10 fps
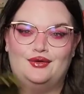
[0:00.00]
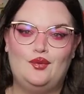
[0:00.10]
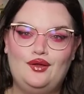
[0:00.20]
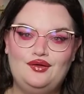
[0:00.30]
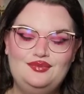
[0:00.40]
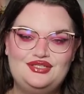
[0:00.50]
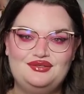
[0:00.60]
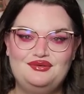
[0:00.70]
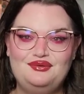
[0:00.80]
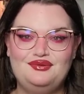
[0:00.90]
Welcome
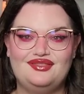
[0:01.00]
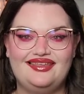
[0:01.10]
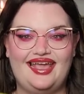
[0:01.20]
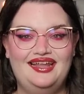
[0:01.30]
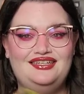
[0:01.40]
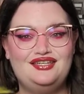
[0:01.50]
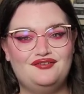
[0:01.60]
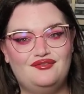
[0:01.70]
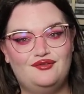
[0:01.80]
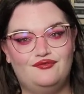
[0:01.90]
to the end of
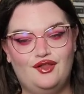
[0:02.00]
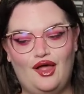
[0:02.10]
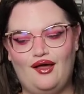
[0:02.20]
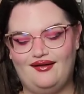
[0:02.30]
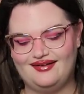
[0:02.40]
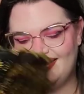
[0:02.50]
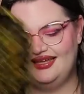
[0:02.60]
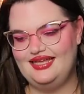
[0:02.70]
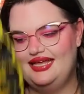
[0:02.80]
the vlog.